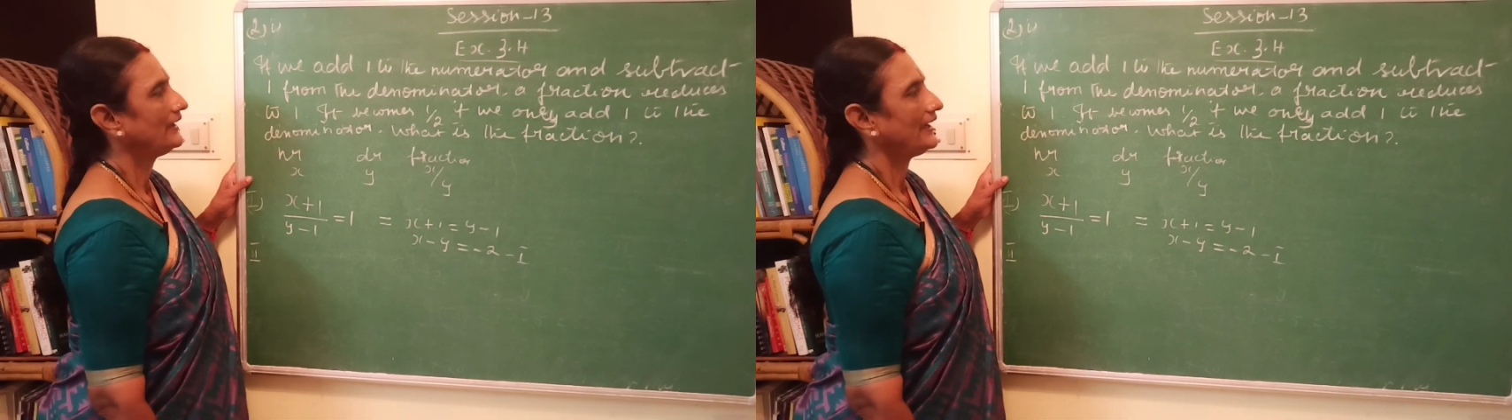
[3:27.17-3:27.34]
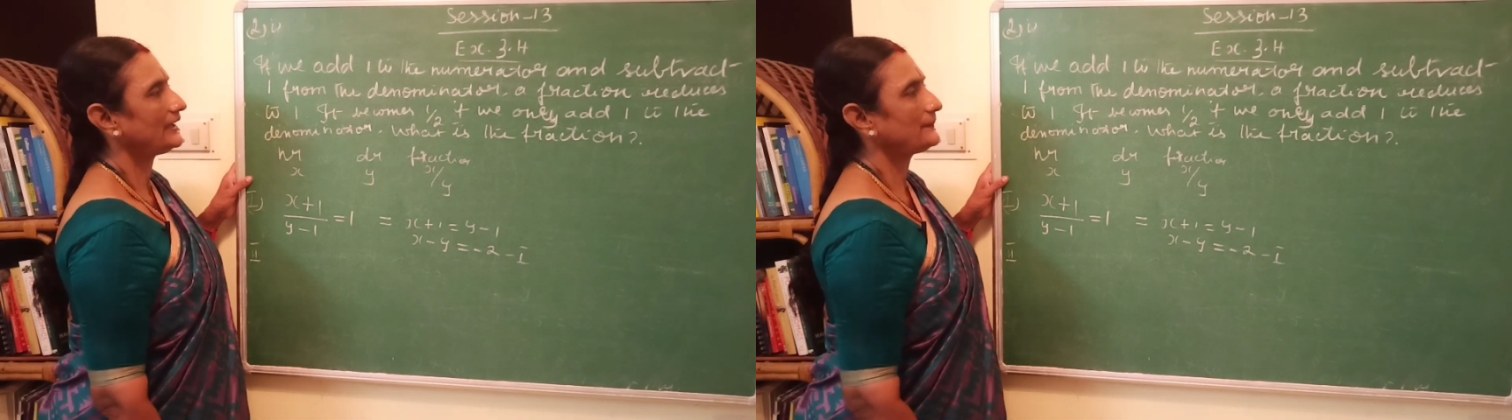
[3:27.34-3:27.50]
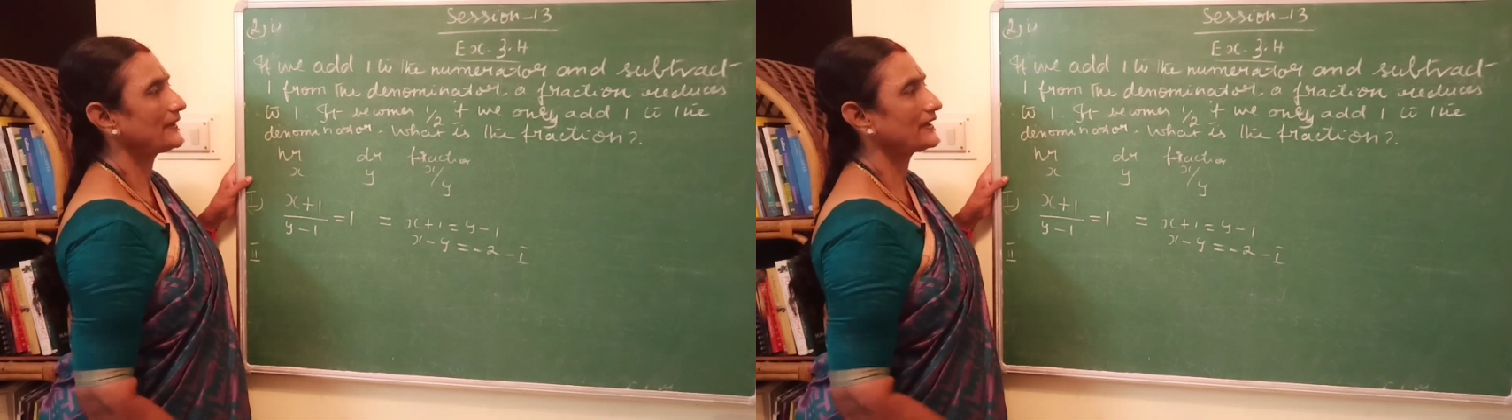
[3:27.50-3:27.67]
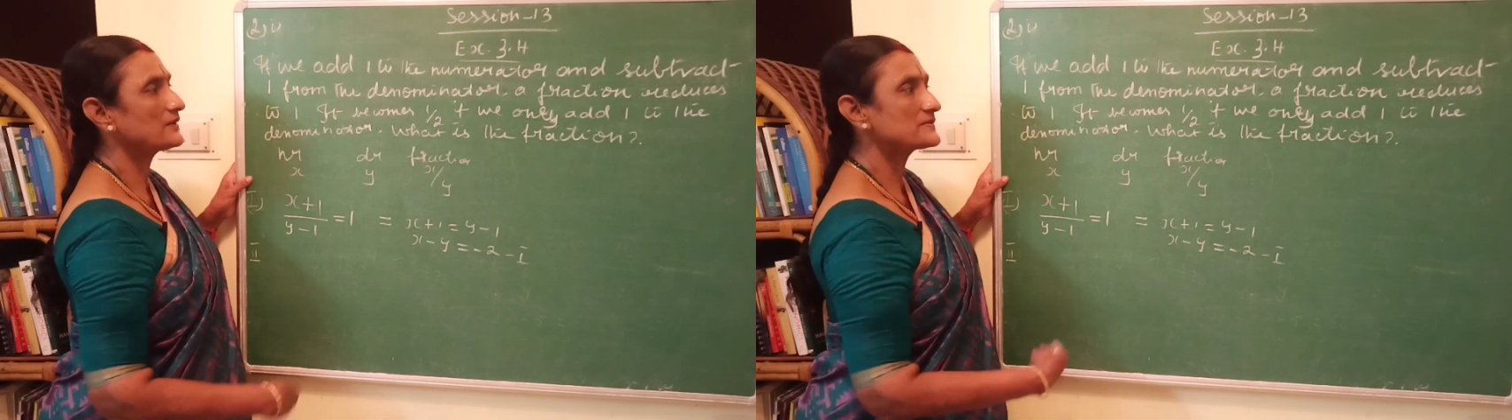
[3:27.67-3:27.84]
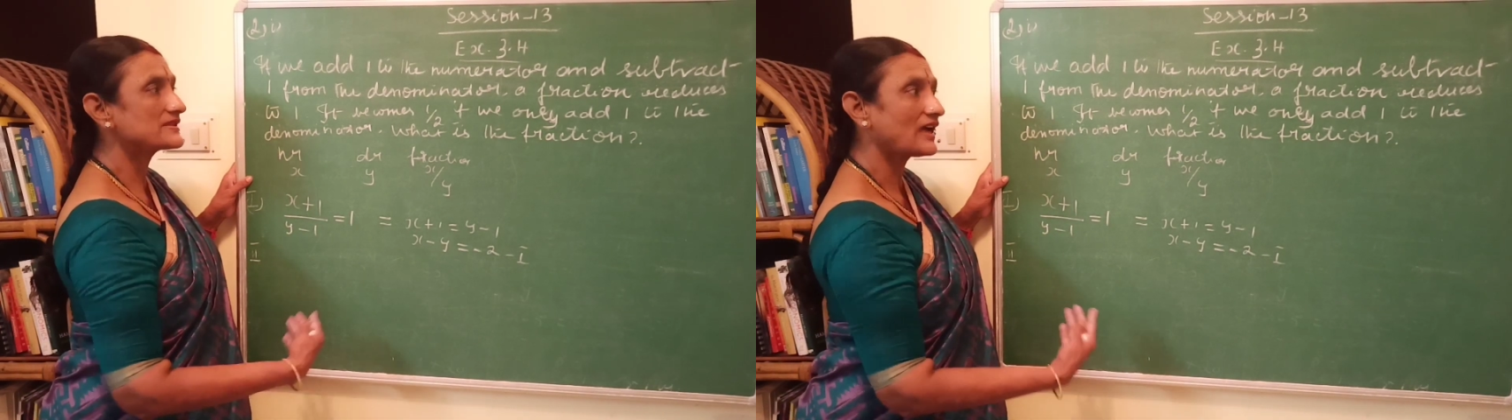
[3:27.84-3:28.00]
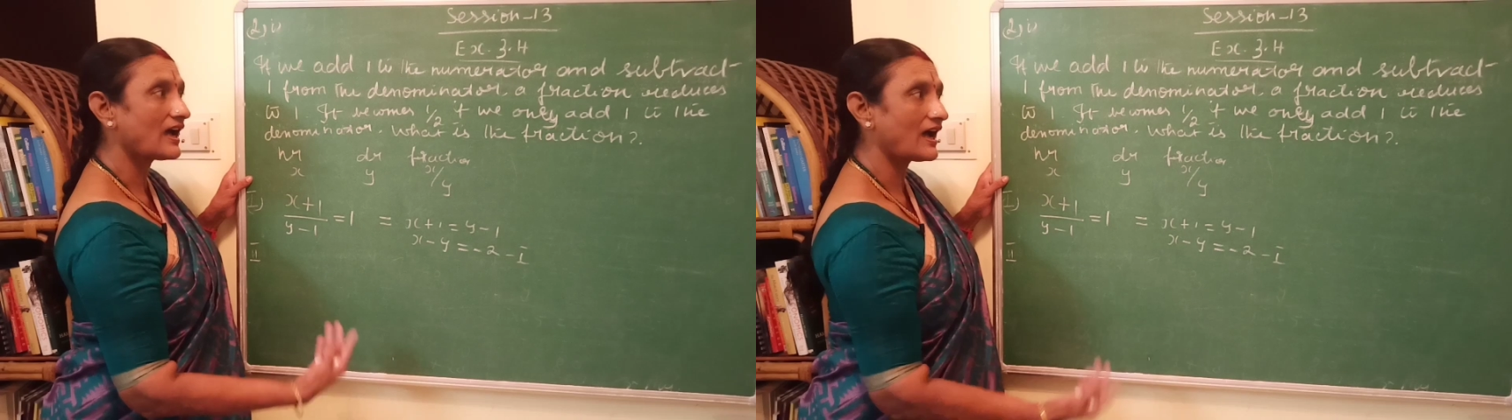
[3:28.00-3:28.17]
It
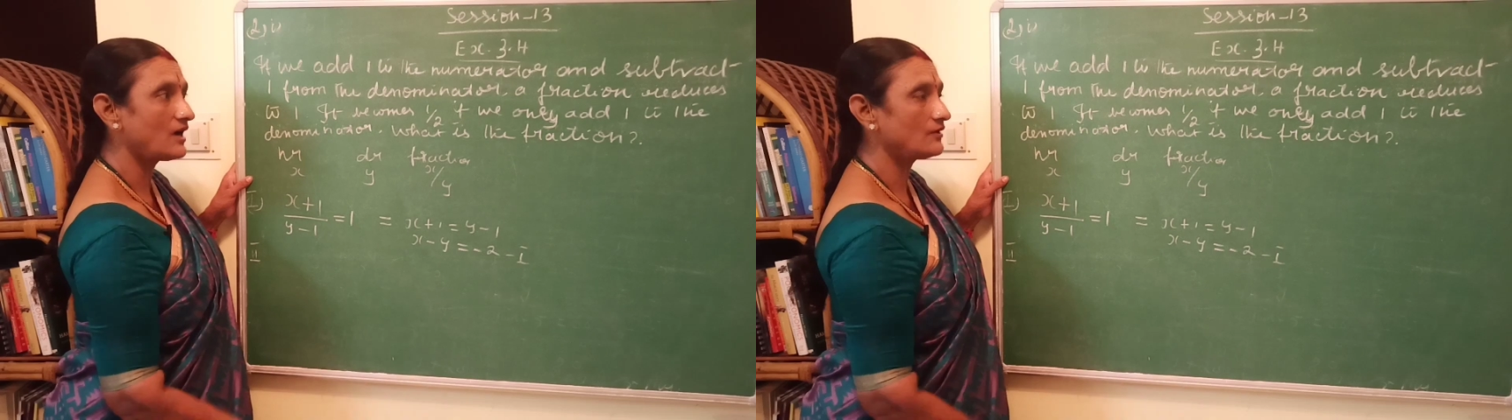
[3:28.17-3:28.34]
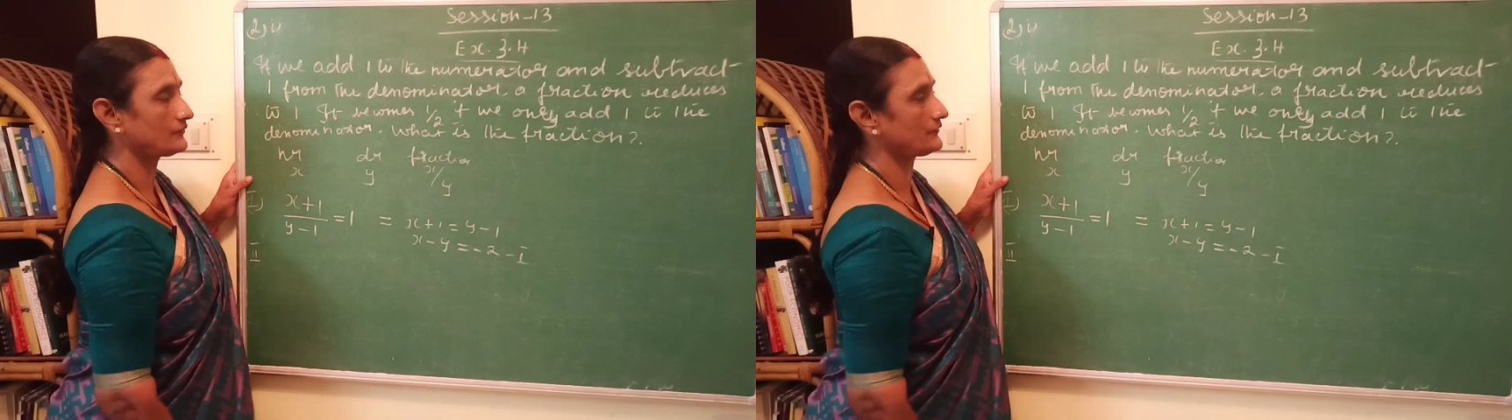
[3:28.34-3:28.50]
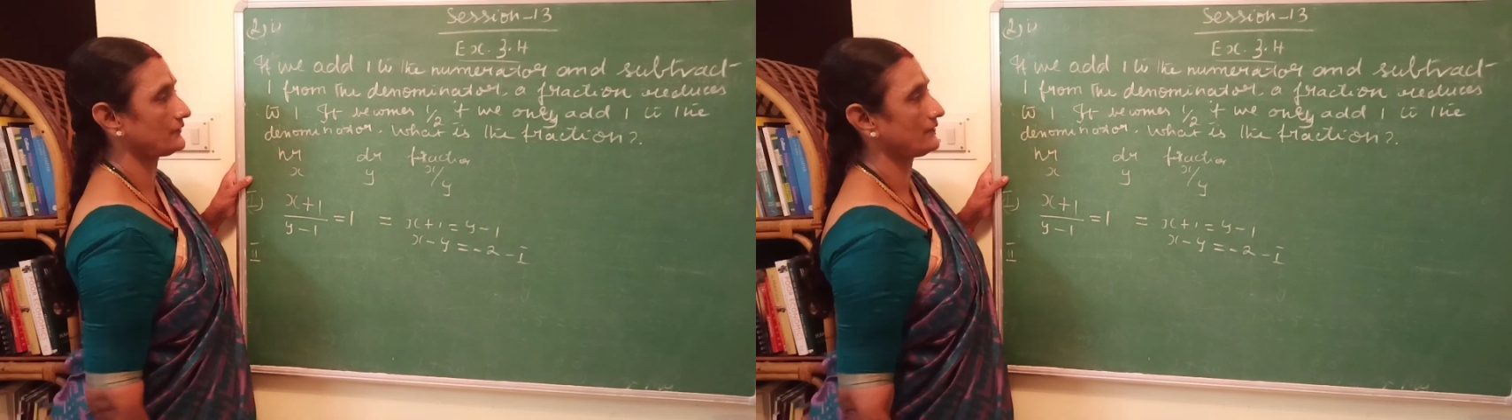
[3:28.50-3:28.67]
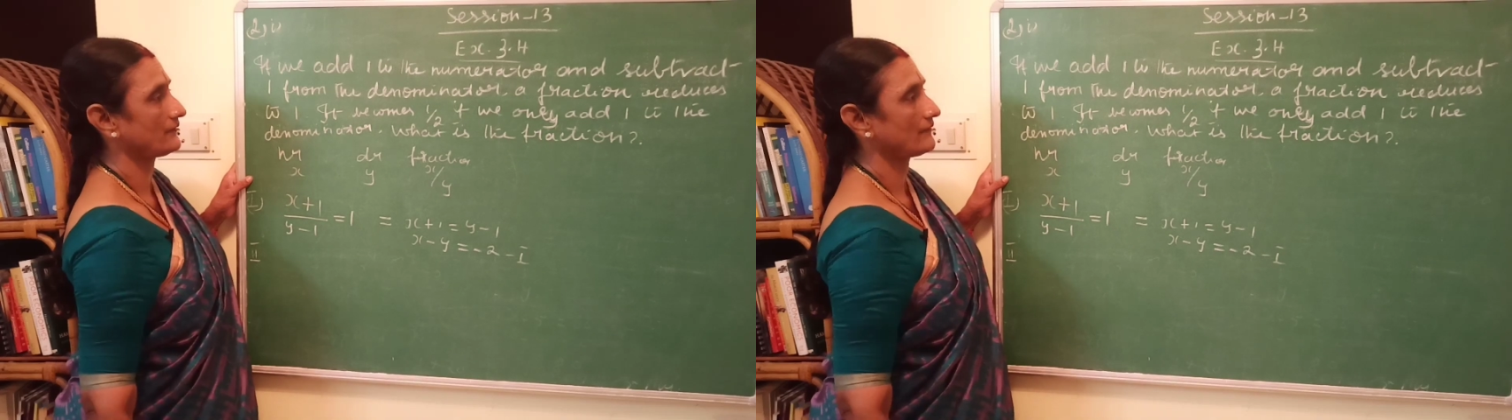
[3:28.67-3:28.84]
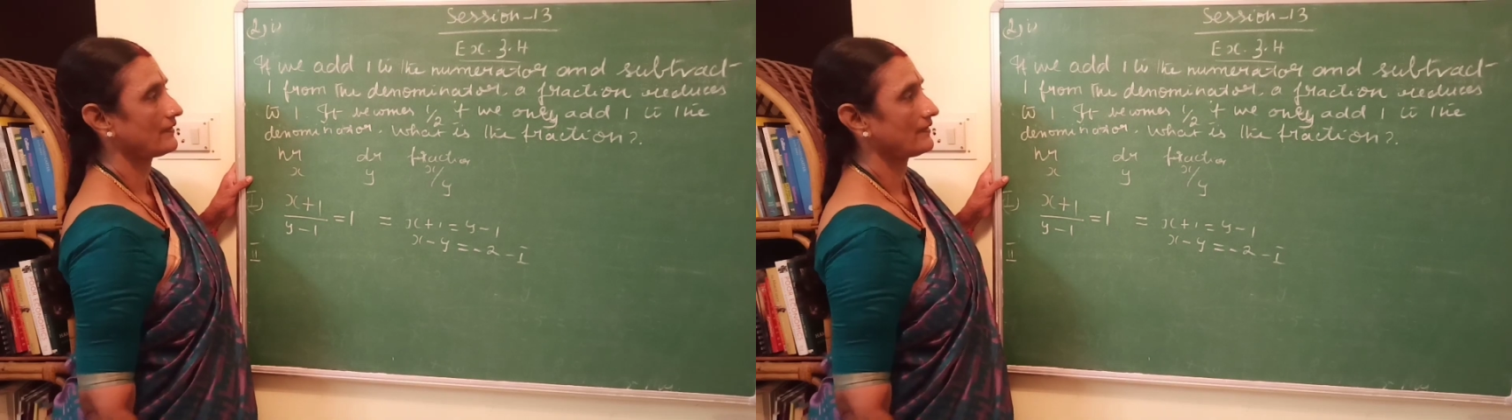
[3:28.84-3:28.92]
becomes half.